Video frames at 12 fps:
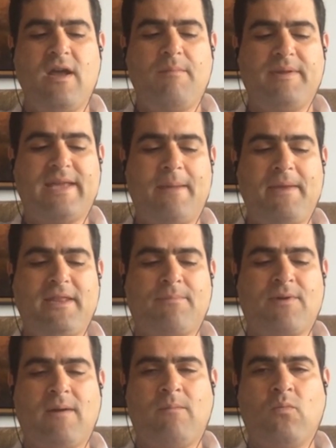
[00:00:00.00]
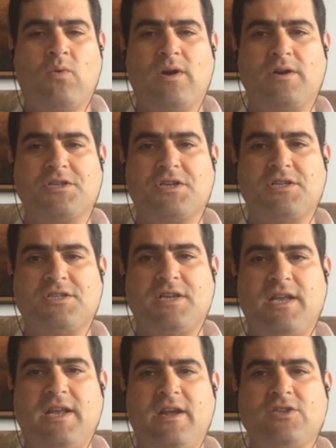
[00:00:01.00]
But that made the problem worse because
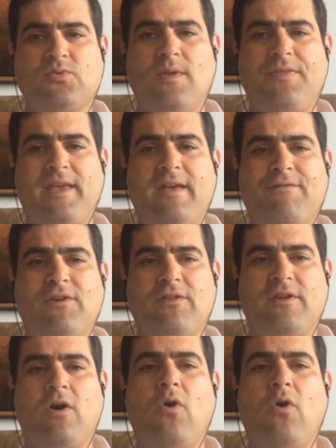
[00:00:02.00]
it's one thing if you're the